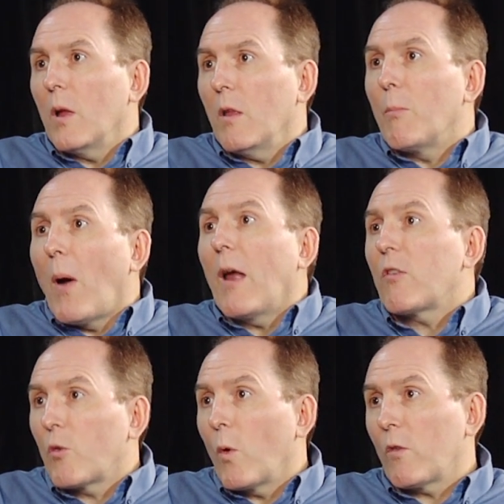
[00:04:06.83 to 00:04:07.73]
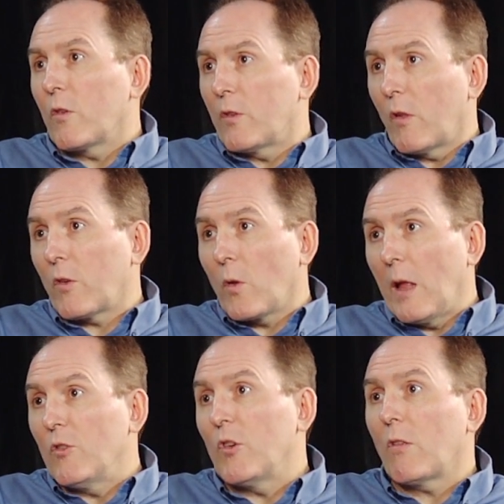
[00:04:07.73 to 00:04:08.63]
it's biased towards
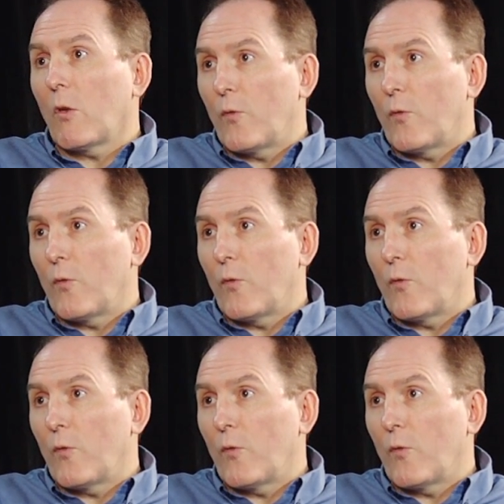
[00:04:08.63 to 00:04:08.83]
statistical engines.